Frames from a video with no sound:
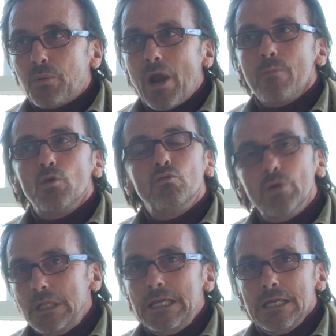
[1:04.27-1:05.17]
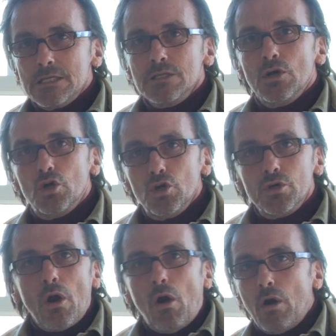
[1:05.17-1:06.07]
primer really isn't a
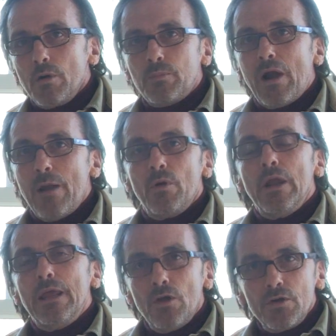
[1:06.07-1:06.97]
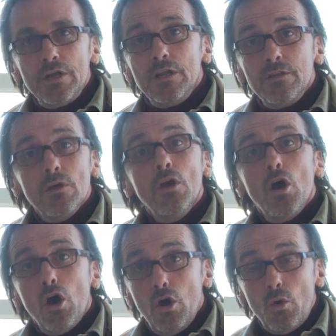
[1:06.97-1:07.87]
good hard primer, and underneath
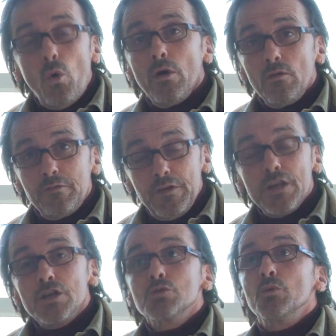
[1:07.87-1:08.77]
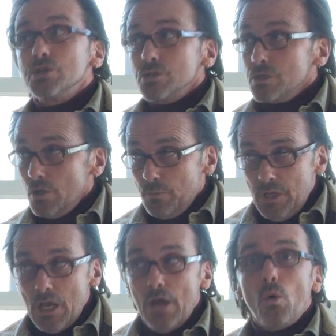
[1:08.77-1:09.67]
an oil finish, which is going to
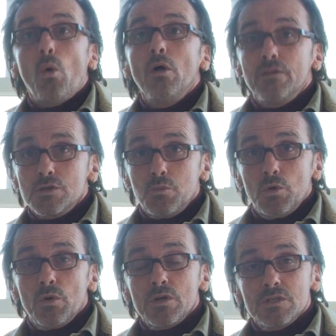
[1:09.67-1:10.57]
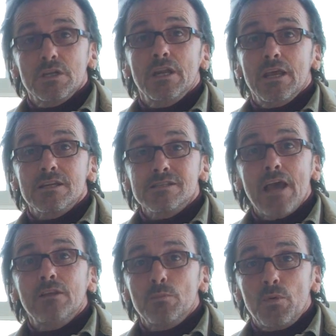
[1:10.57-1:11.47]
be on all this woodwork, is going to get a
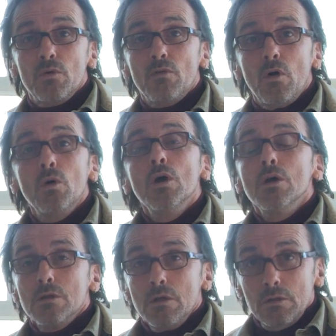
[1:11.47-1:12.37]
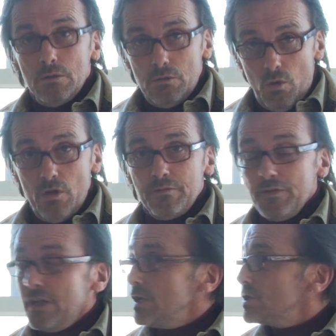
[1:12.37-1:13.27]
satin and pervo oil
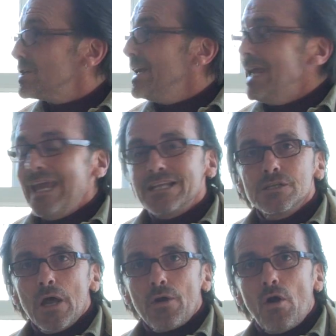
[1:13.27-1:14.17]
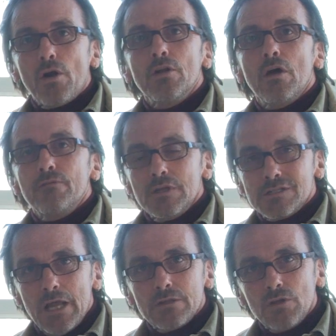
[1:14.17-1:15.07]
finish. It's not hard enough,
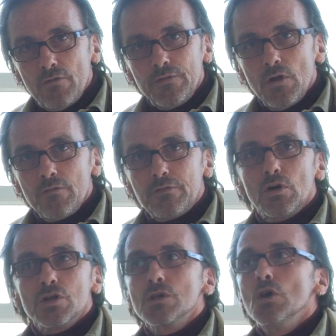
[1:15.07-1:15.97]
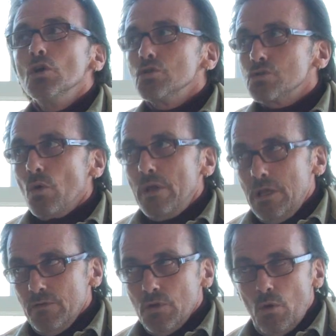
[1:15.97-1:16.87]
it's not tough enough for us, so
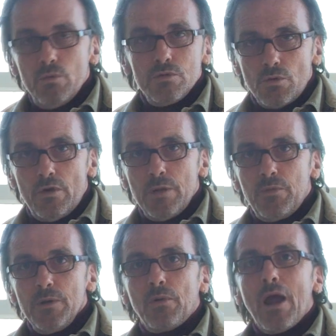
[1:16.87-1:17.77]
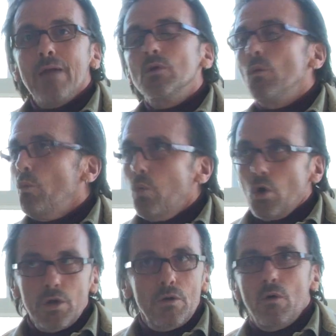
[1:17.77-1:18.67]
even though it was already pre-primed,
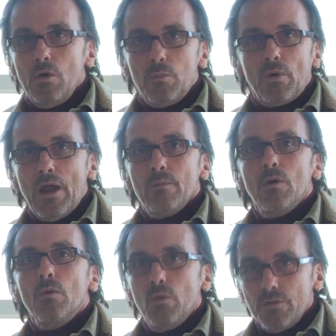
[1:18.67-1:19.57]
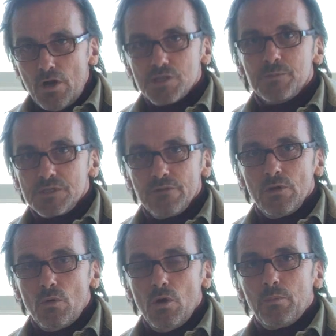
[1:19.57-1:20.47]
we're going to oil prime with our
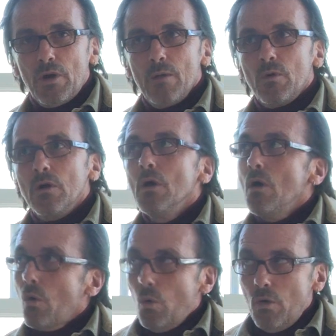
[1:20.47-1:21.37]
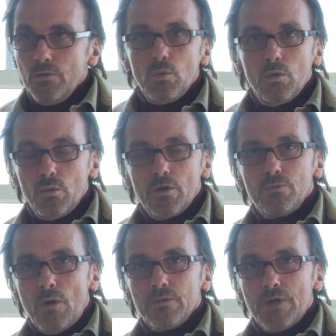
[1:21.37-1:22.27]
specific oil primer all of the woodwork
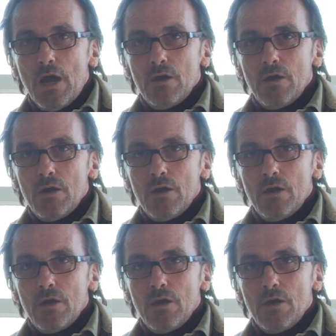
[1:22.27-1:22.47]
throughout the